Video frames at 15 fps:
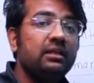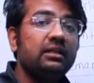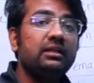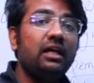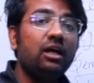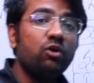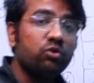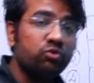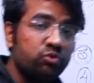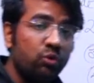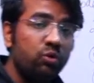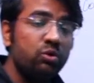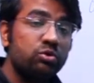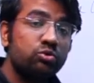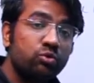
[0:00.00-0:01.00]
the
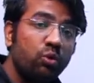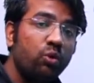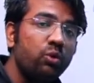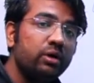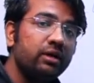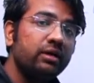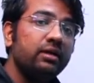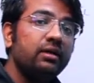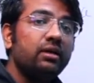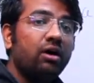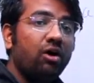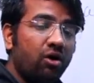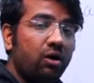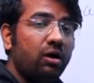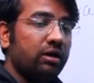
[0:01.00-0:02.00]
source code
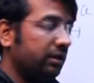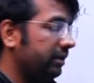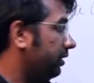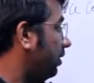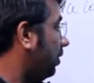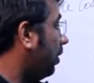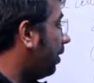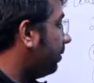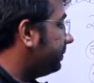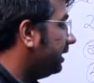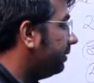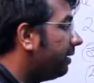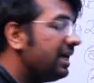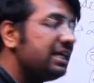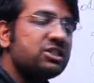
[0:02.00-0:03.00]
or
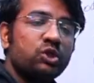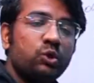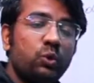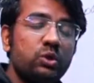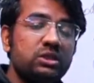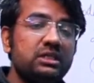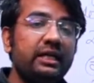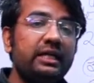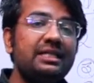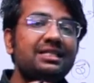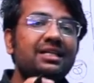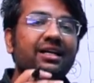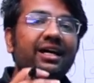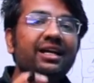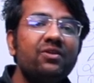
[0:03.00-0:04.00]
optimized code is
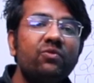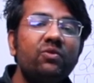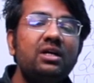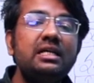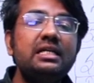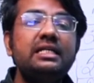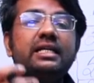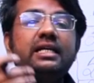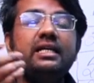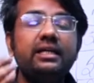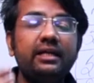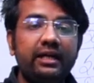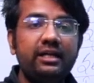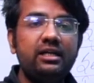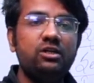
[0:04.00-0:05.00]
converted
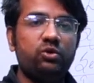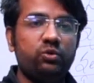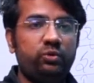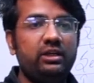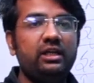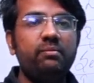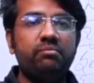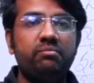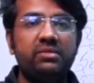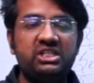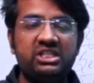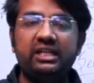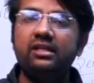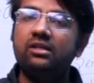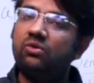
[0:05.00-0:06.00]
into the
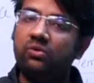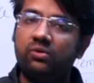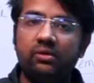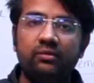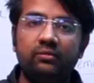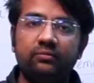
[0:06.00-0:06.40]
machine code.